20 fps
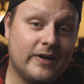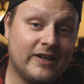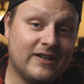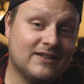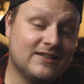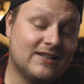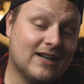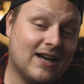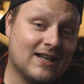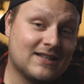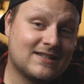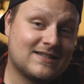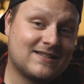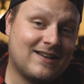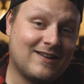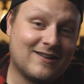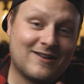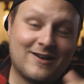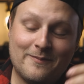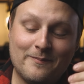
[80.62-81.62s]
million dots.
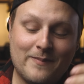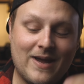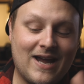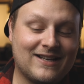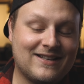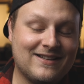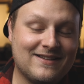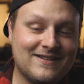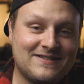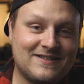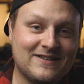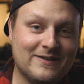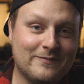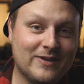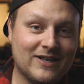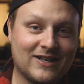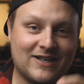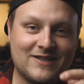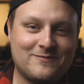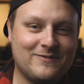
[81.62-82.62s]
I'll come back to this in a
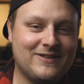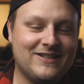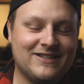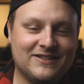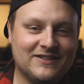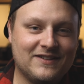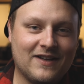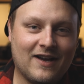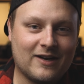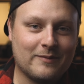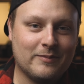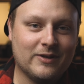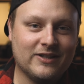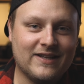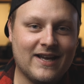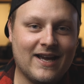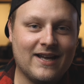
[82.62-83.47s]
bit because we need to talk about